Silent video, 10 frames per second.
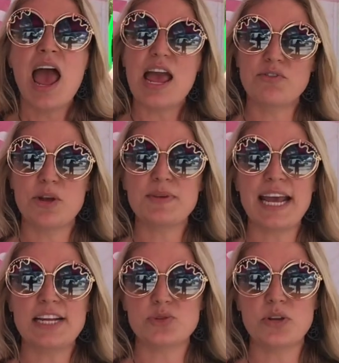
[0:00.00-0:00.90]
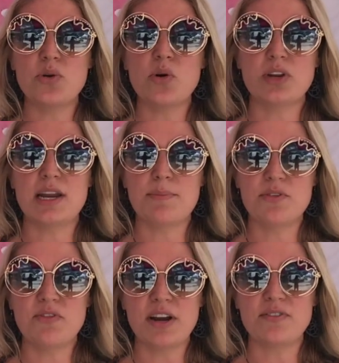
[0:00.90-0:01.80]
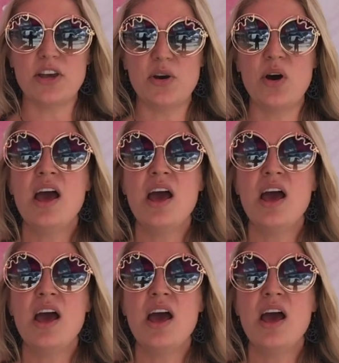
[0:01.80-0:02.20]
and rib cage when you hold it up in front of you.